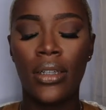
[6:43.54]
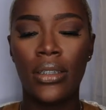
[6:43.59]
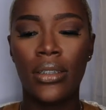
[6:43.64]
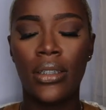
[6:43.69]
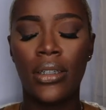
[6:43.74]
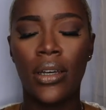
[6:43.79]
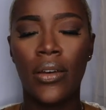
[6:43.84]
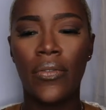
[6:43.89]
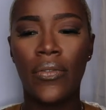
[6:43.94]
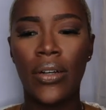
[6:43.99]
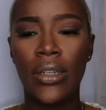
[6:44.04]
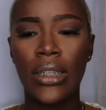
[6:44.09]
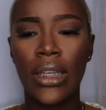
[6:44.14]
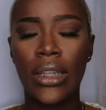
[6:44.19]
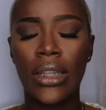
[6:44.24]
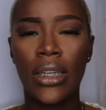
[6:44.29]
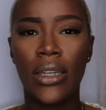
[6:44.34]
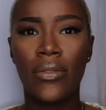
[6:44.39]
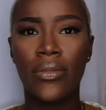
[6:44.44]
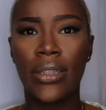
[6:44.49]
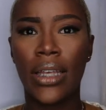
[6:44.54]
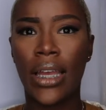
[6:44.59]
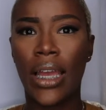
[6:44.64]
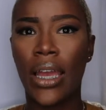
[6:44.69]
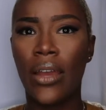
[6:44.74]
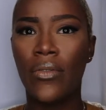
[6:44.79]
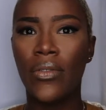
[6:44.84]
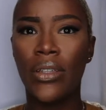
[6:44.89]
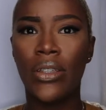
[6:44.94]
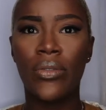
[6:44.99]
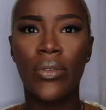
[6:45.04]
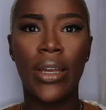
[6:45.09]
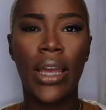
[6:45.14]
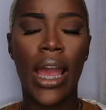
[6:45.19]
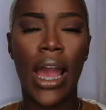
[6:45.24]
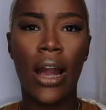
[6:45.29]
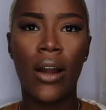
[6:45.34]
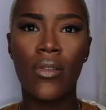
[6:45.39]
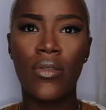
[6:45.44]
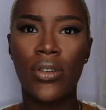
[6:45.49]
so at first I think it was like every three
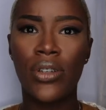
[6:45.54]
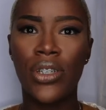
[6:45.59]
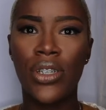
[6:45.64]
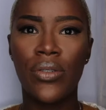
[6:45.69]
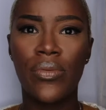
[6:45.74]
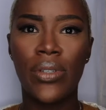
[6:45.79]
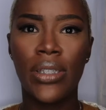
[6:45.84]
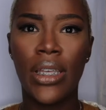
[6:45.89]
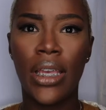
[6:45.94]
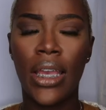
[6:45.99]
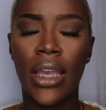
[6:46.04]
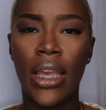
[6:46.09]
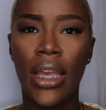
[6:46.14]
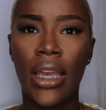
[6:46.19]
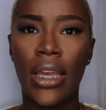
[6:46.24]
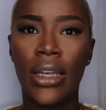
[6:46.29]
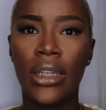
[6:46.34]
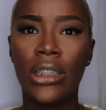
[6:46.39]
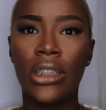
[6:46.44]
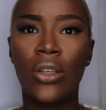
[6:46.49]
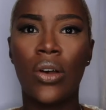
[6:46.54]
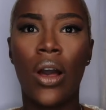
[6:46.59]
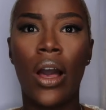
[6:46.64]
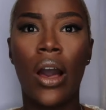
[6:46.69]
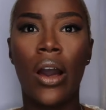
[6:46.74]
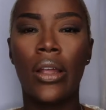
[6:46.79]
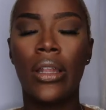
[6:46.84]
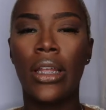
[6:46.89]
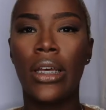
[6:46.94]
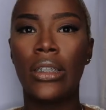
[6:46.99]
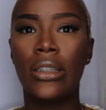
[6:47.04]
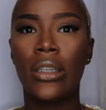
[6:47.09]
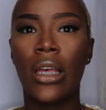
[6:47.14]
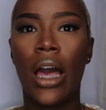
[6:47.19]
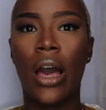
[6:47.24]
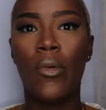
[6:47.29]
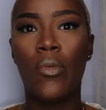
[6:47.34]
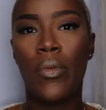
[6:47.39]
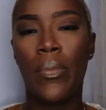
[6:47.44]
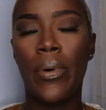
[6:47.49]
hours she was eating. So I, that's
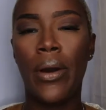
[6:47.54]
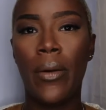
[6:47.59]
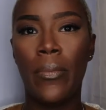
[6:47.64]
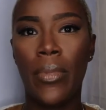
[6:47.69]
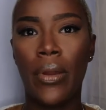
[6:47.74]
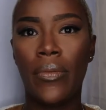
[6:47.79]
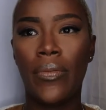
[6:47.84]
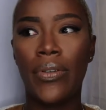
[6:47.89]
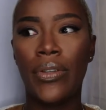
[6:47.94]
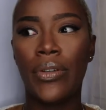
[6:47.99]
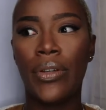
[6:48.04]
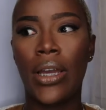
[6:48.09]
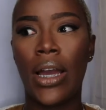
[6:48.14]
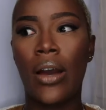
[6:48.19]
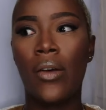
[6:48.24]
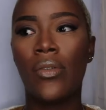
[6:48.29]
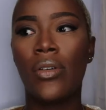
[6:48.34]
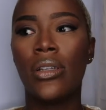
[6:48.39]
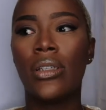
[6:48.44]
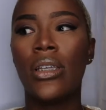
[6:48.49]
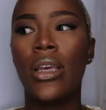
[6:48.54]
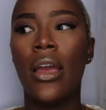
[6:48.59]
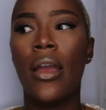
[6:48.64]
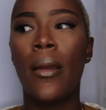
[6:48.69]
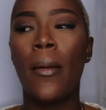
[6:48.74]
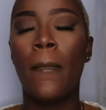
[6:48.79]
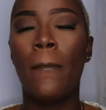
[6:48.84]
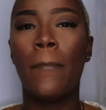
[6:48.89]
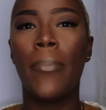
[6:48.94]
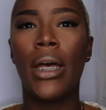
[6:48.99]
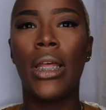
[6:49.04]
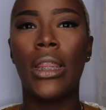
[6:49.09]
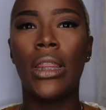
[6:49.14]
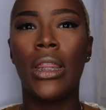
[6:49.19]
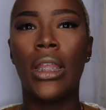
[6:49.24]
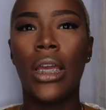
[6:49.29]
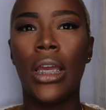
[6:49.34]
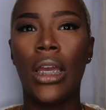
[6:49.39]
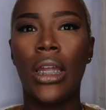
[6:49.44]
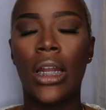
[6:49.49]
I would pump every three hours but
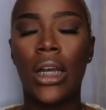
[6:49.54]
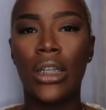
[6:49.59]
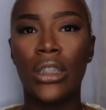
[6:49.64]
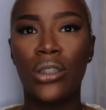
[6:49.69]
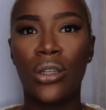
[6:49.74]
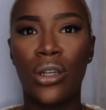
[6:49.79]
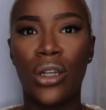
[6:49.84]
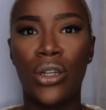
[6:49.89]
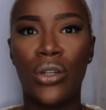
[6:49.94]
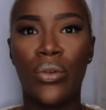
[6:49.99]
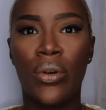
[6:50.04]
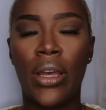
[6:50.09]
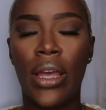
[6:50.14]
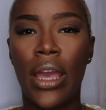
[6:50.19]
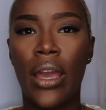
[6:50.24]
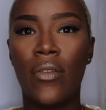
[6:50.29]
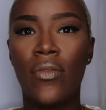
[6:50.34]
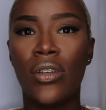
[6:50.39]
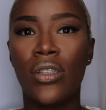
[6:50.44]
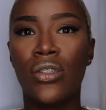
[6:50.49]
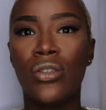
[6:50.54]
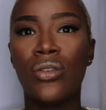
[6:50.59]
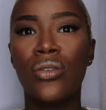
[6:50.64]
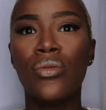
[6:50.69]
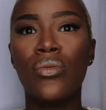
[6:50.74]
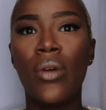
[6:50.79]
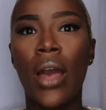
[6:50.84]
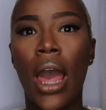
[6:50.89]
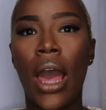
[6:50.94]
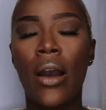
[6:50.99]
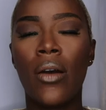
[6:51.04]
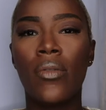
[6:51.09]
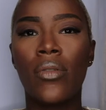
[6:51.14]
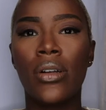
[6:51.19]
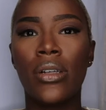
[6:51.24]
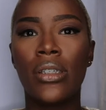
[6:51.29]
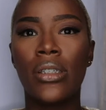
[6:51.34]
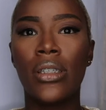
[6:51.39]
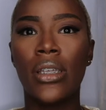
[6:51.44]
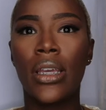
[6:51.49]
then i started doing every two
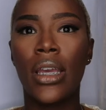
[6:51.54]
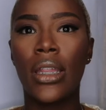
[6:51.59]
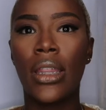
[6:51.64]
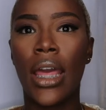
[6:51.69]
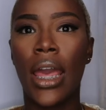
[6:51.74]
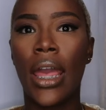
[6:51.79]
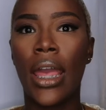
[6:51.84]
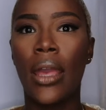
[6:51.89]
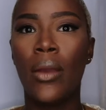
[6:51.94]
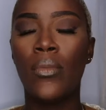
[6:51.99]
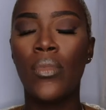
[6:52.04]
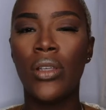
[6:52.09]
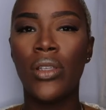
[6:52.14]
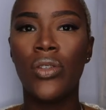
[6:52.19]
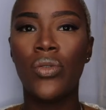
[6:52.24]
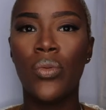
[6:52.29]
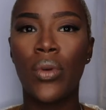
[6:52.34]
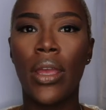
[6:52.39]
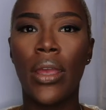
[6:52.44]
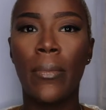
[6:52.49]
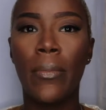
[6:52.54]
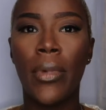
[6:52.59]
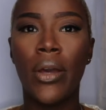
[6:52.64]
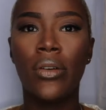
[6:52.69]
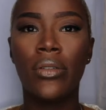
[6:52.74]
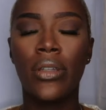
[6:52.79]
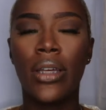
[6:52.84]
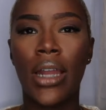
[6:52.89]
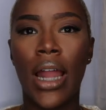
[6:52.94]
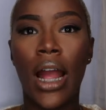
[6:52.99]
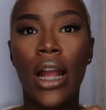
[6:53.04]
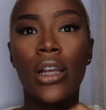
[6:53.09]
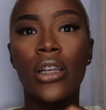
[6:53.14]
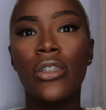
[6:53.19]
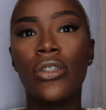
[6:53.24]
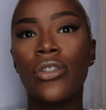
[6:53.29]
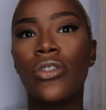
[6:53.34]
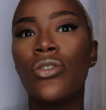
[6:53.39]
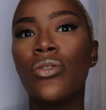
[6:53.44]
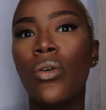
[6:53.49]
hours to get that in between milk that i
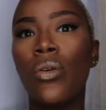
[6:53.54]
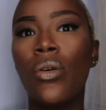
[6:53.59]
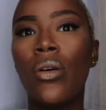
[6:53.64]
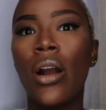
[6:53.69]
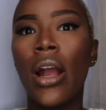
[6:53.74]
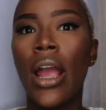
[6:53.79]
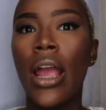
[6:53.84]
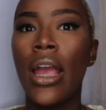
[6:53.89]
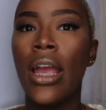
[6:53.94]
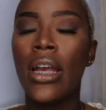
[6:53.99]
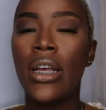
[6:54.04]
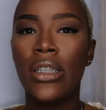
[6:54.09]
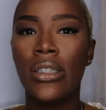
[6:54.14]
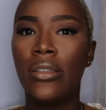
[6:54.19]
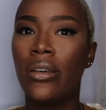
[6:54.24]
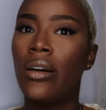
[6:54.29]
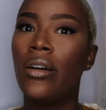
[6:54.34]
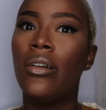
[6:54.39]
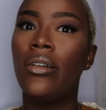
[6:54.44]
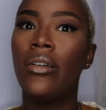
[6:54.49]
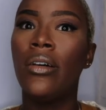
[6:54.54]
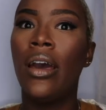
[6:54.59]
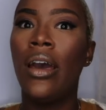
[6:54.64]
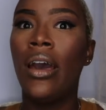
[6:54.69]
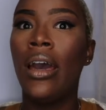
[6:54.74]
could store so